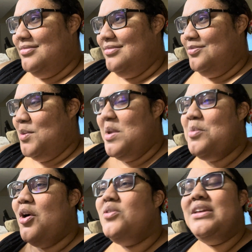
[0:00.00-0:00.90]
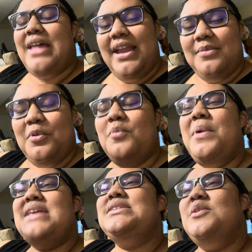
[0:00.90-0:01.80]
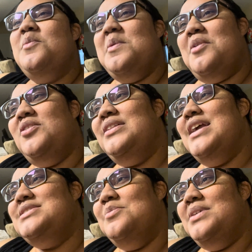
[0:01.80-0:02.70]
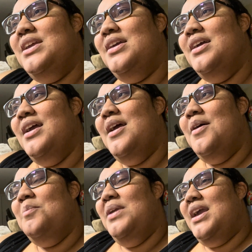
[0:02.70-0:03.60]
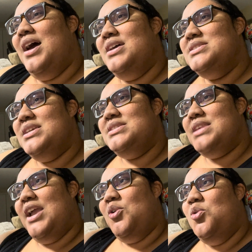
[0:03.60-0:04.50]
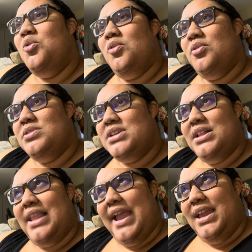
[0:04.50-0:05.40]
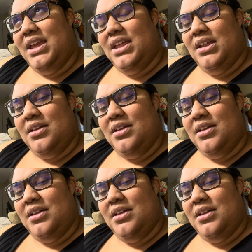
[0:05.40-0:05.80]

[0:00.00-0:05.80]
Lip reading: when people only like basically when people only like something because it's like cool to like it,